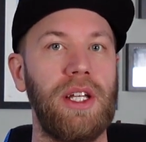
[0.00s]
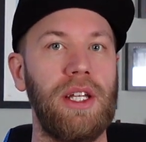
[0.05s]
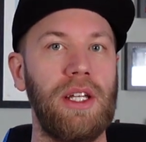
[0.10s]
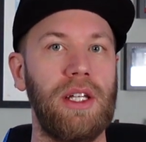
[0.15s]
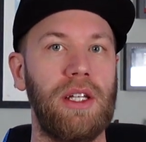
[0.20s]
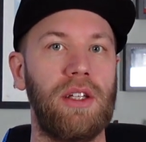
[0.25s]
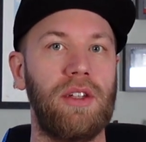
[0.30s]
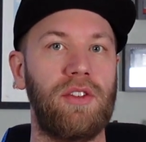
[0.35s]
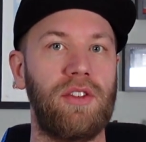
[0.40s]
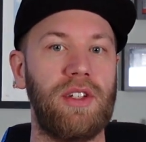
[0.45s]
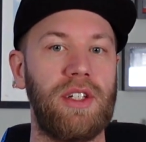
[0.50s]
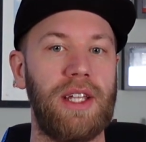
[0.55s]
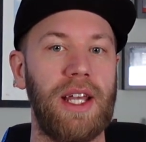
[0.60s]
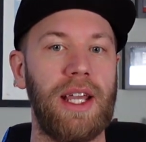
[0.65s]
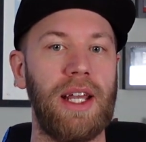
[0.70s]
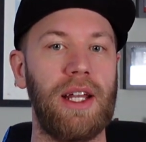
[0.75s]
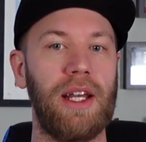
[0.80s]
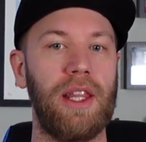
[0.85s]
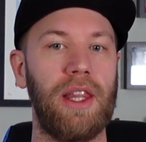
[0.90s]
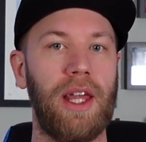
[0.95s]
is
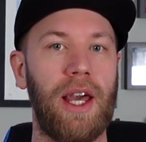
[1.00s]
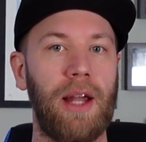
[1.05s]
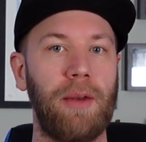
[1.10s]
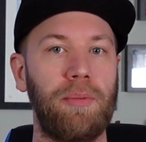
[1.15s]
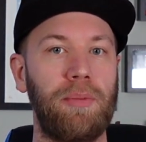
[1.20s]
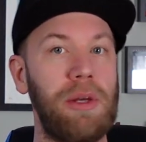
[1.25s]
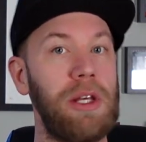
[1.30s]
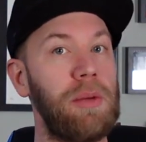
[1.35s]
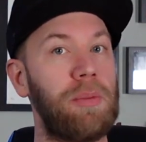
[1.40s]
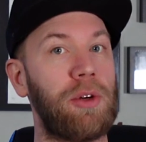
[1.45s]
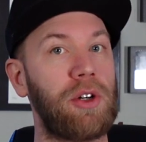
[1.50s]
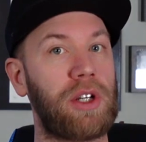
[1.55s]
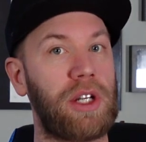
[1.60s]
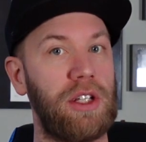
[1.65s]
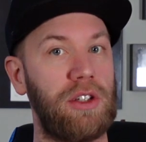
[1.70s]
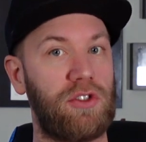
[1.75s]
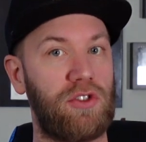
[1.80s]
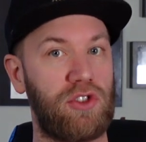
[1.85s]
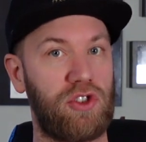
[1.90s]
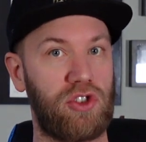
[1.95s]
data that people
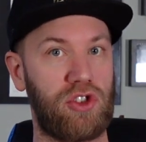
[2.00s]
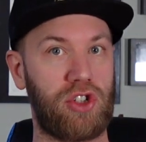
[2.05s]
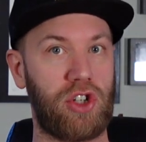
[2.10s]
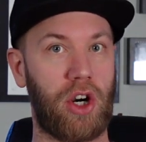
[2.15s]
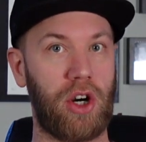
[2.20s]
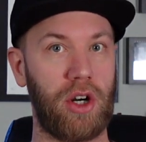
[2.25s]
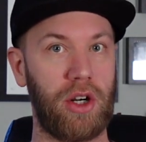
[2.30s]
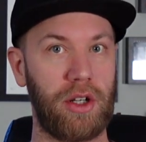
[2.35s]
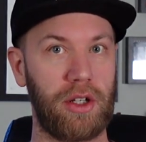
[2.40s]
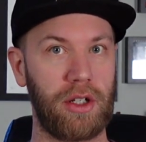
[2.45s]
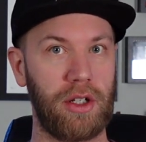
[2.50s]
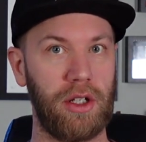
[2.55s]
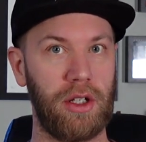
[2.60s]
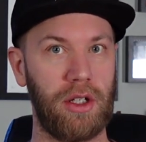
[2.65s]
can start